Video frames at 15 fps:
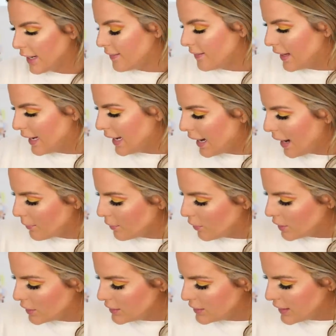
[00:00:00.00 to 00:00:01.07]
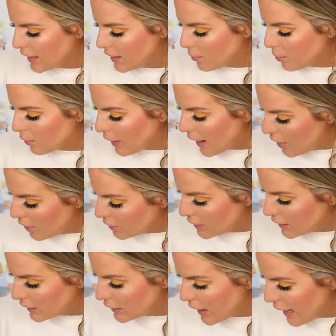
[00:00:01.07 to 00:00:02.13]
And then I'm going to take a brown
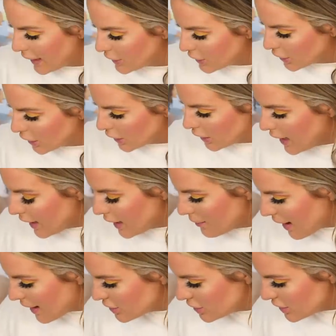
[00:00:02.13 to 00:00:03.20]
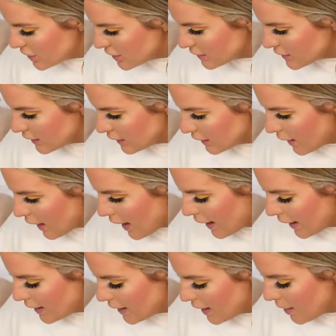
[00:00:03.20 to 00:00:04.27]
liner and I'm actually just gonna
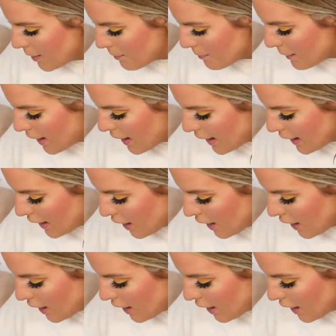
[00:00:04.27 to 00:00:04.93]
line my